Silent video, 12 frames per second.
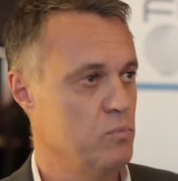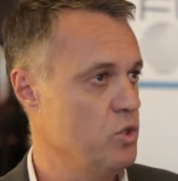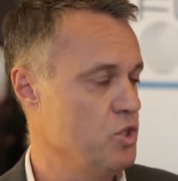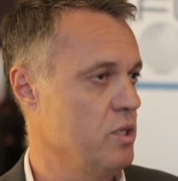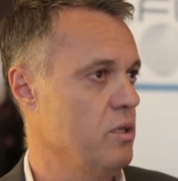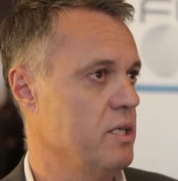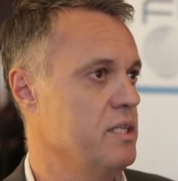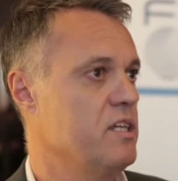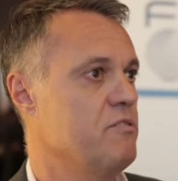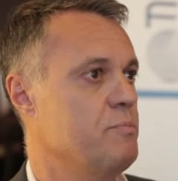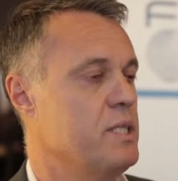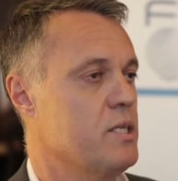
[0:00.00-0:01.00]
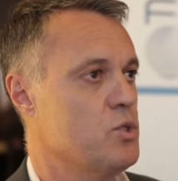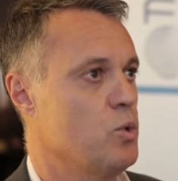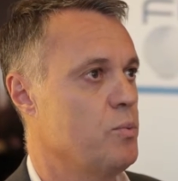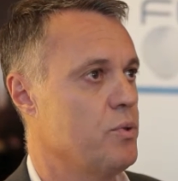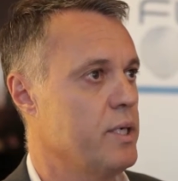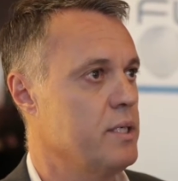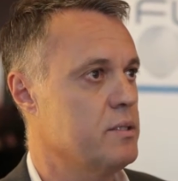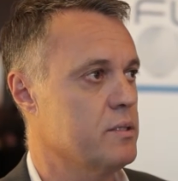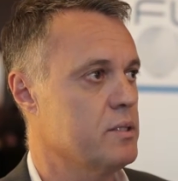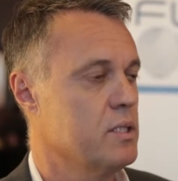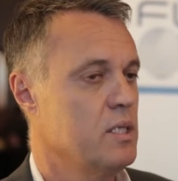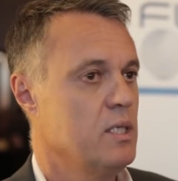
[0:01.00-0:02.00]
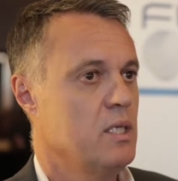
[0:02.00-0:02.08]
more generally the FPSO operators.